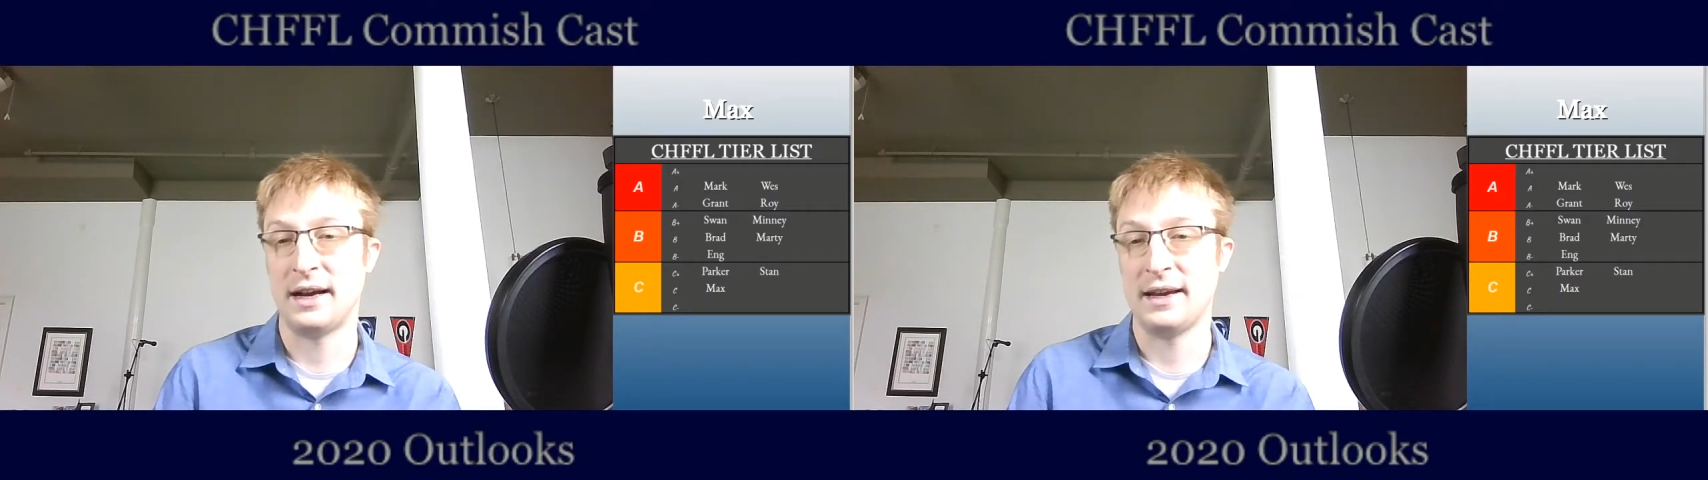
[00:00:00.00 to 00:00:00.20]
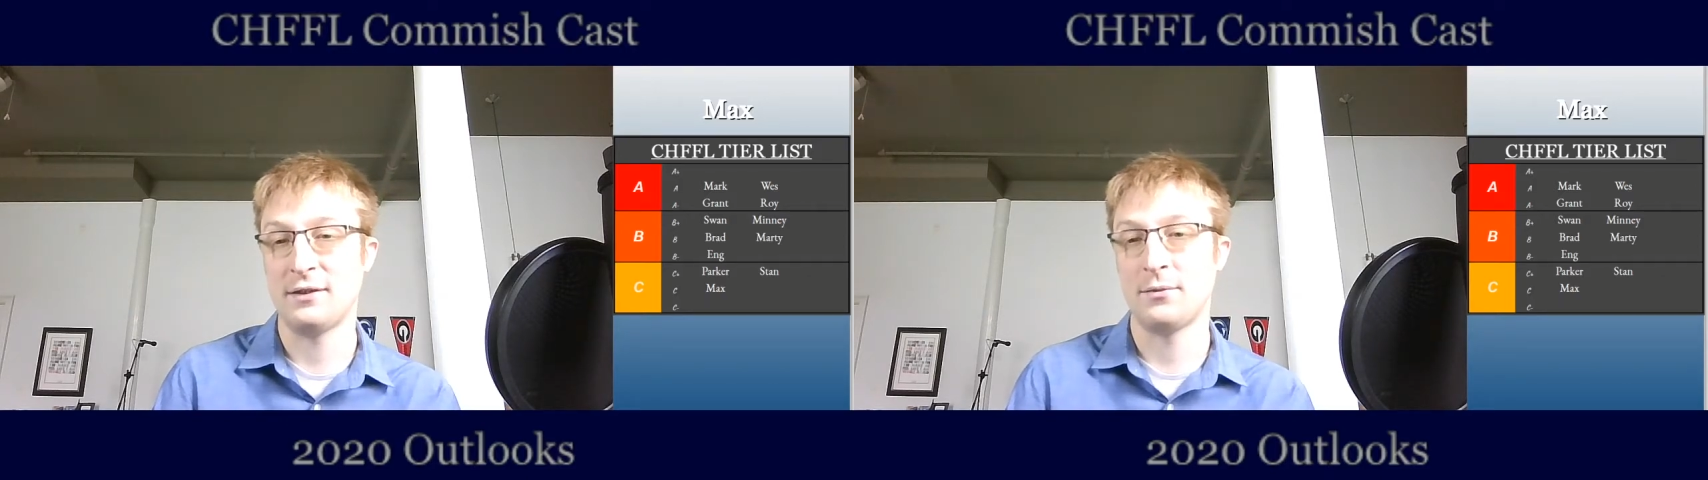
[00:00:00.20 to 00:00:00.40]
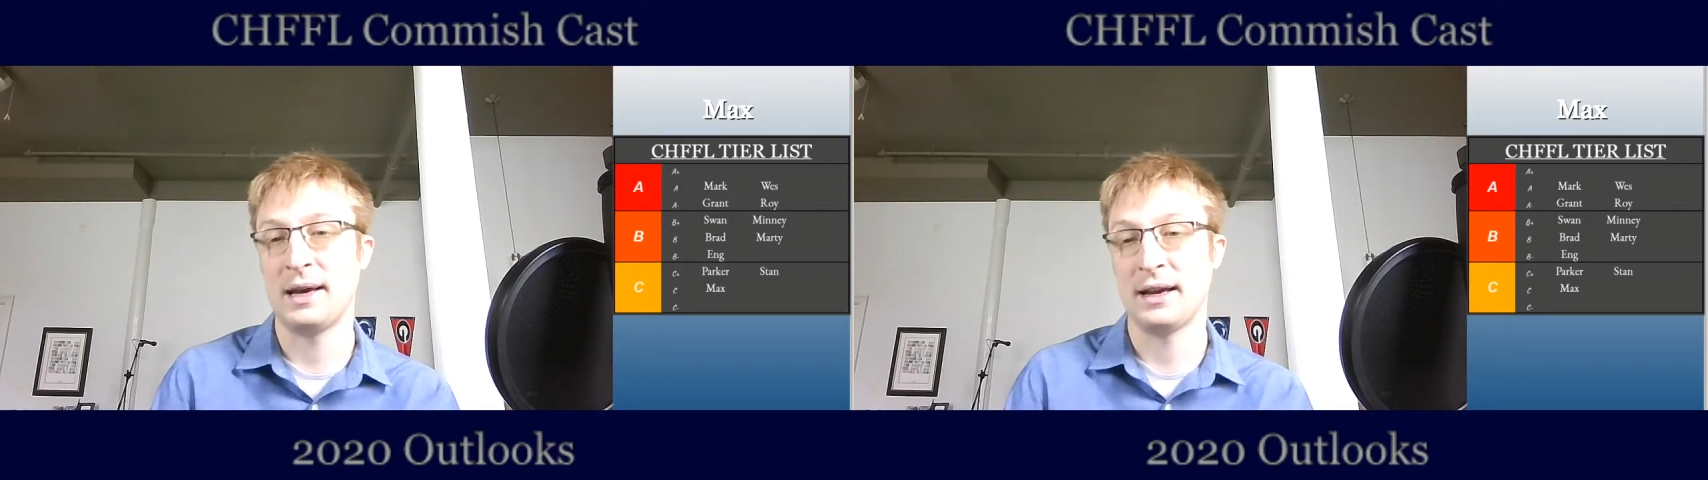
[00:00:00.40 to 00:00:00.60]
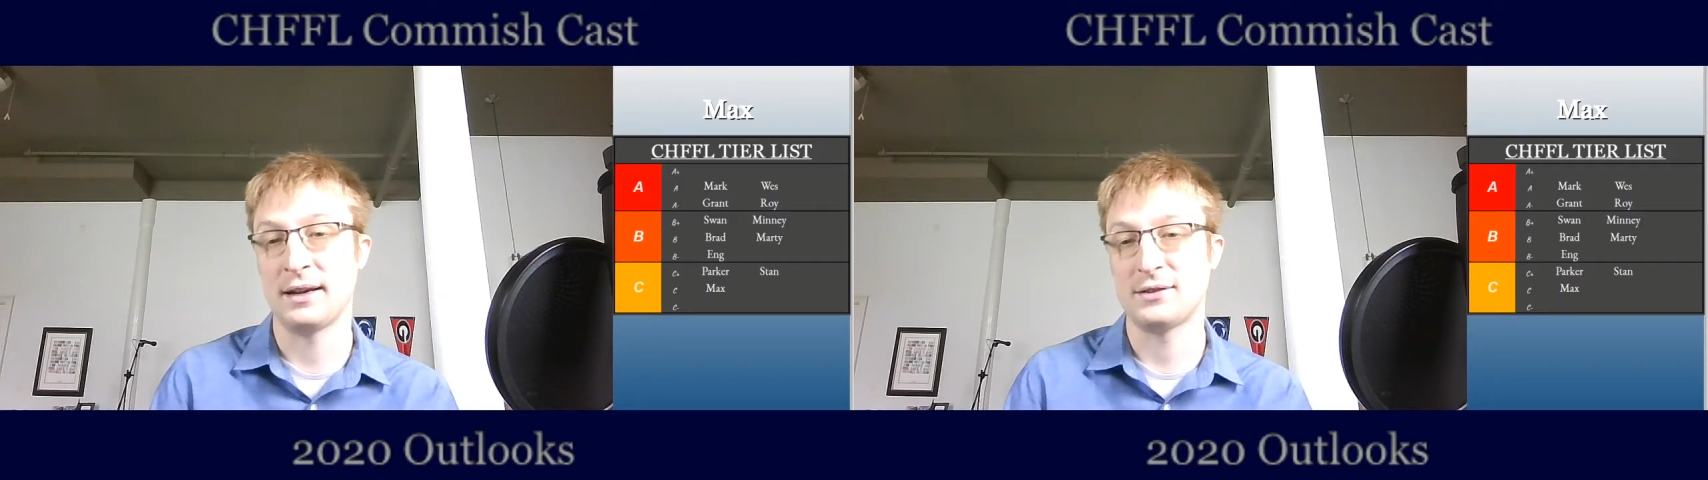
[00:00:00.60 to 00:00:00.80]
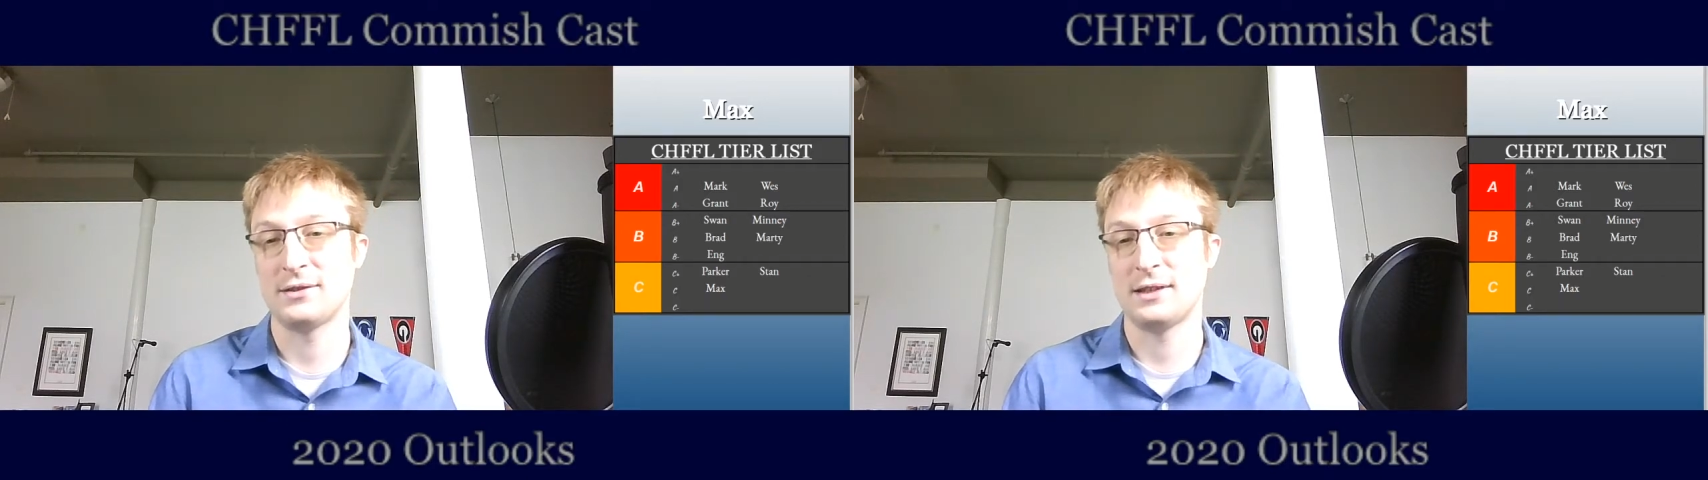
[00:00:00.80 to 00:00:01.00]
I have
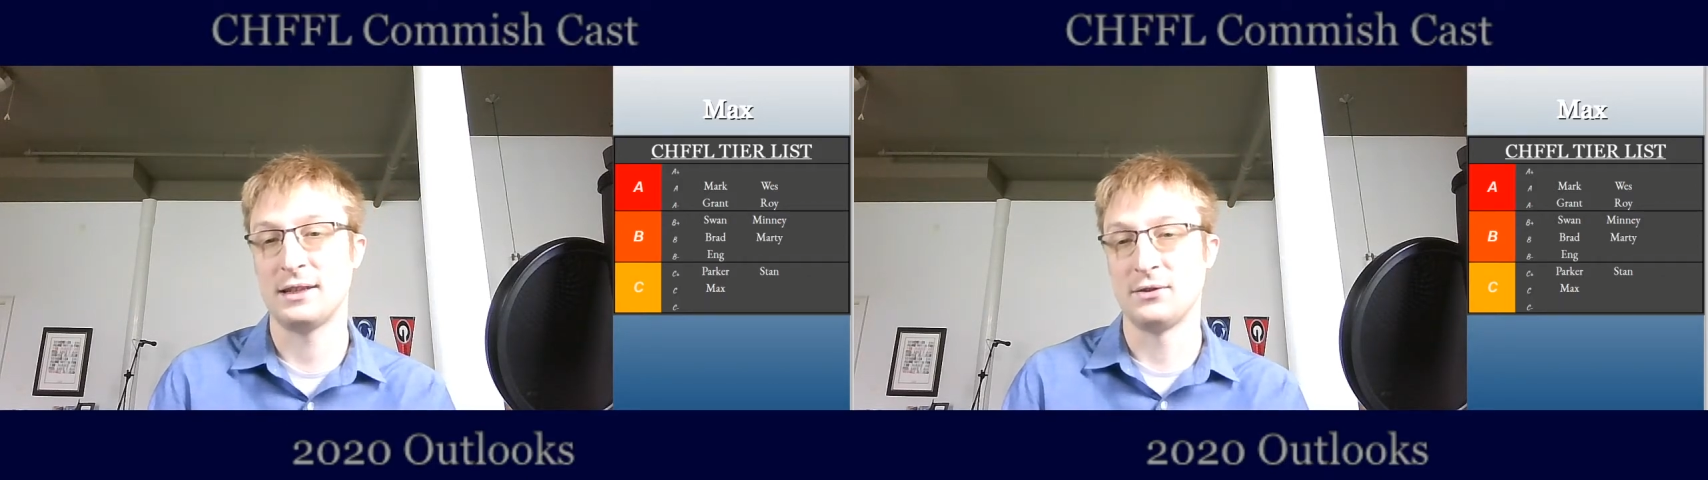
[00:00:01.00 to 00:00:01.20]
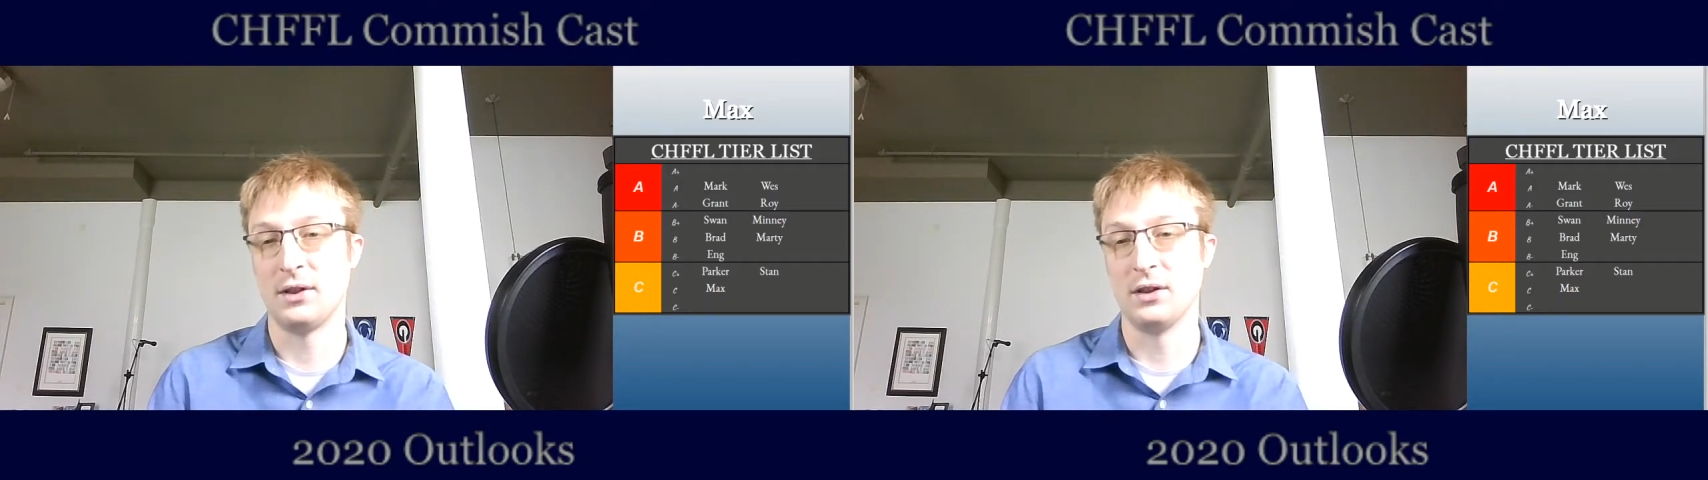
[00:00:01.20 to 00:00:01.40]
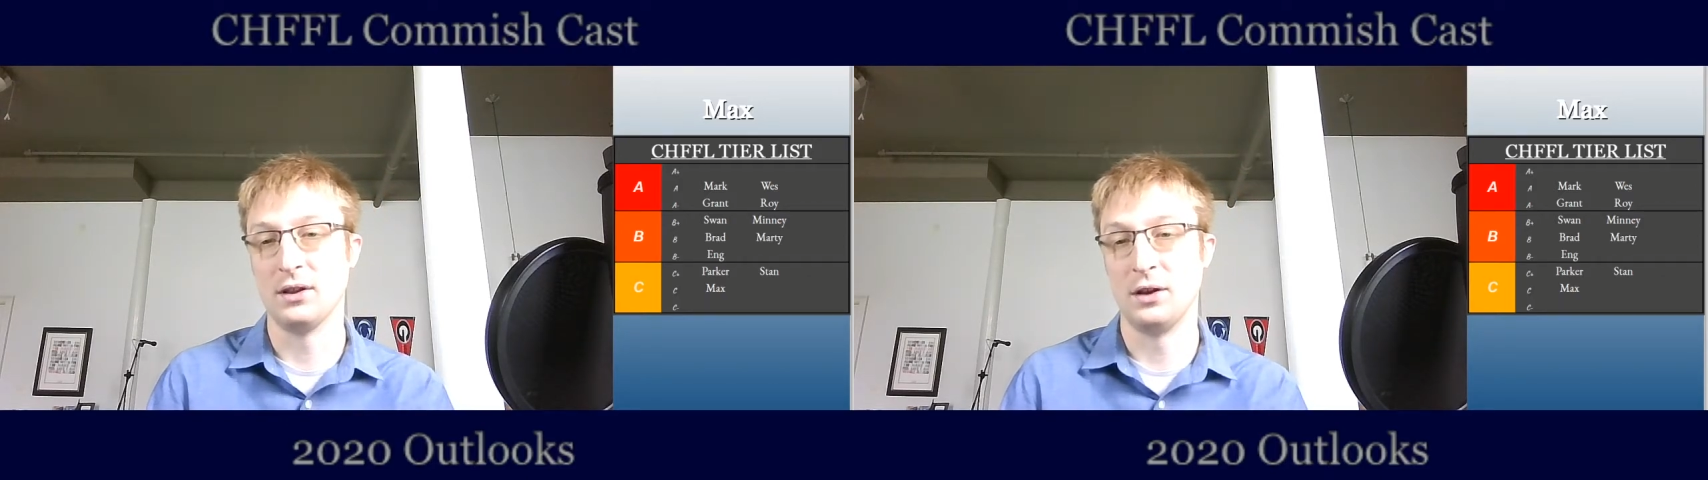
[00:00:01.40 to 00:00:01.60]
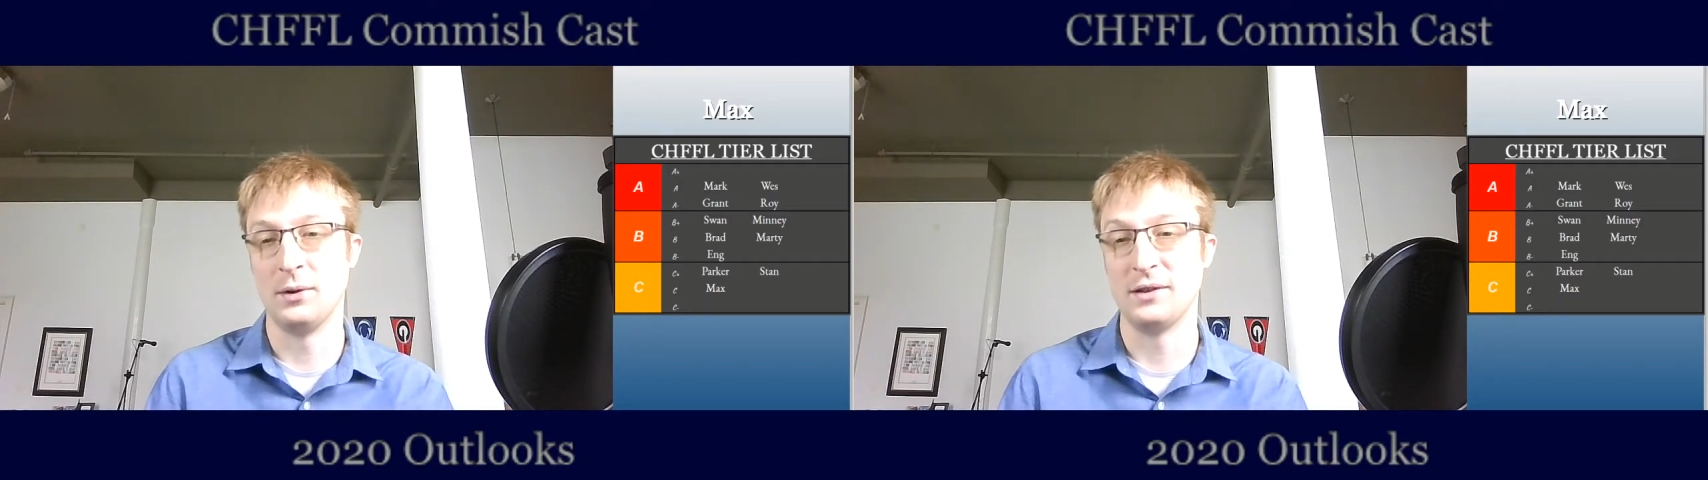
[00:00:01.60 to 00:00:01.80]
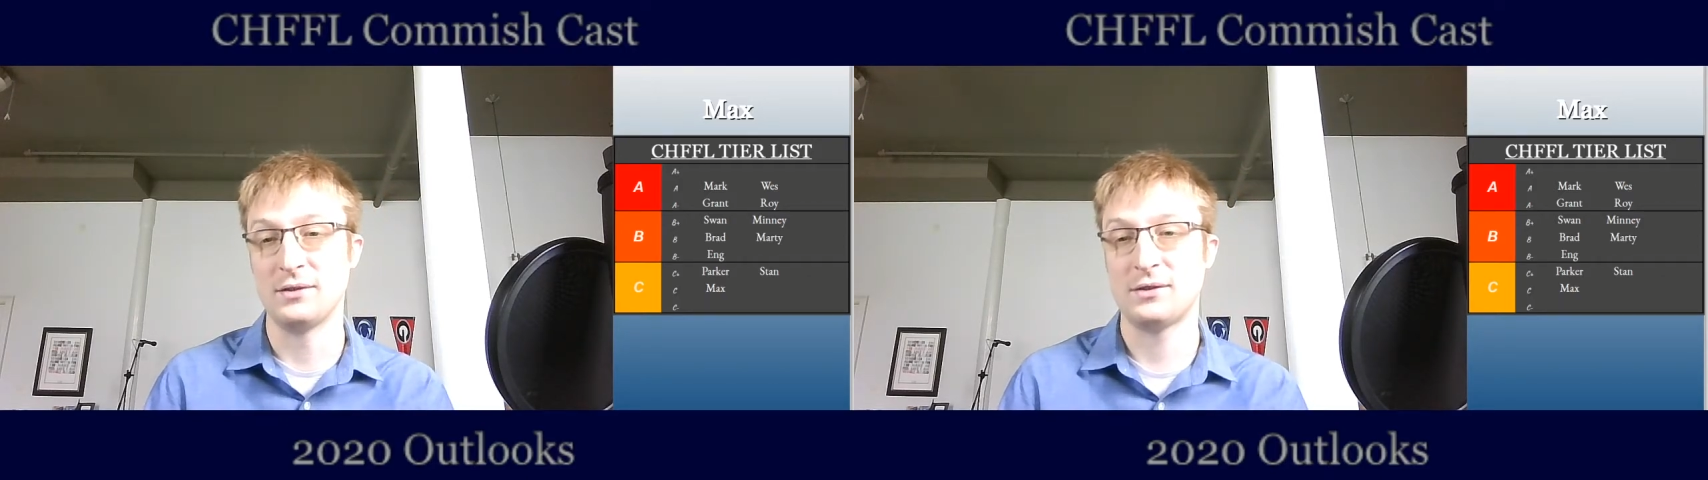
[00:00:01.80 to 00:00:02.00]
Max as the
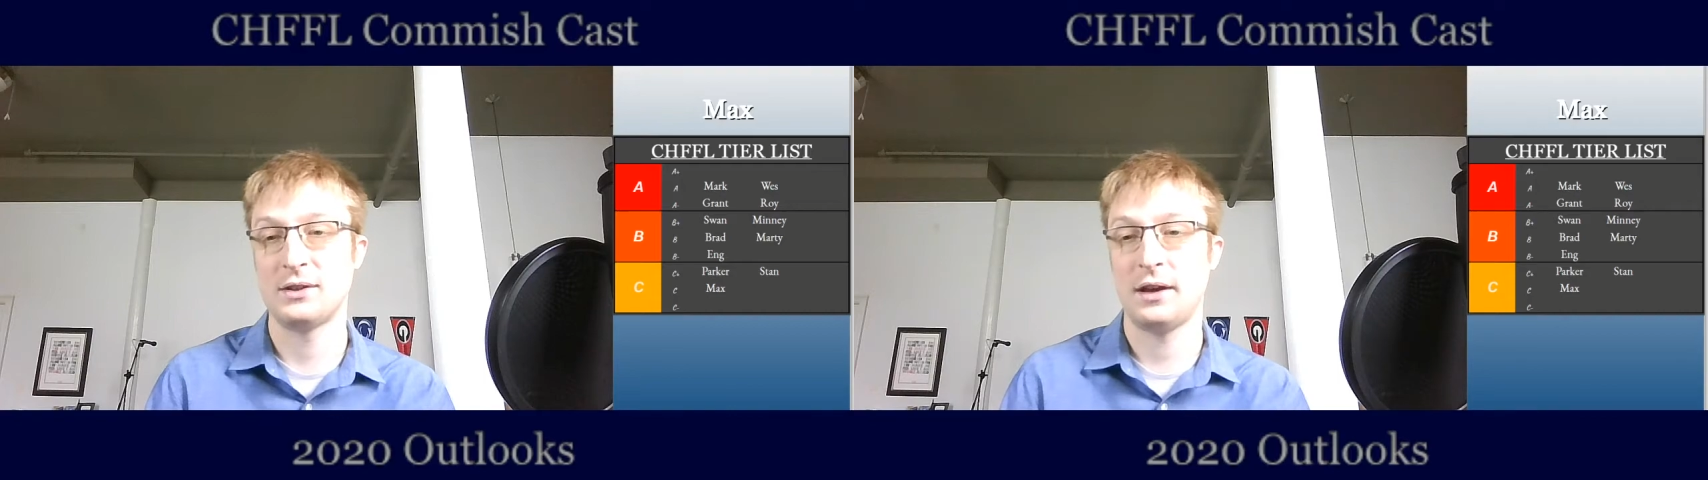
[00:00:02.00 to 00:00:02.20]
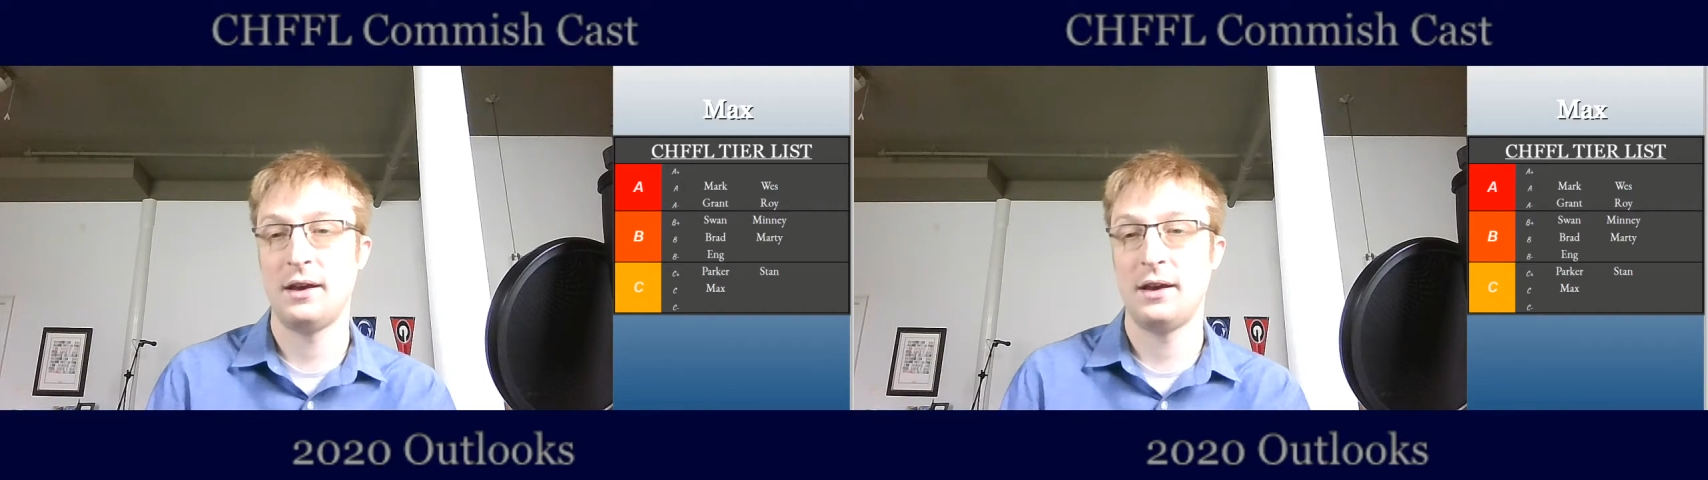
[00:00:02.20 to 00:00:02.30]
lowest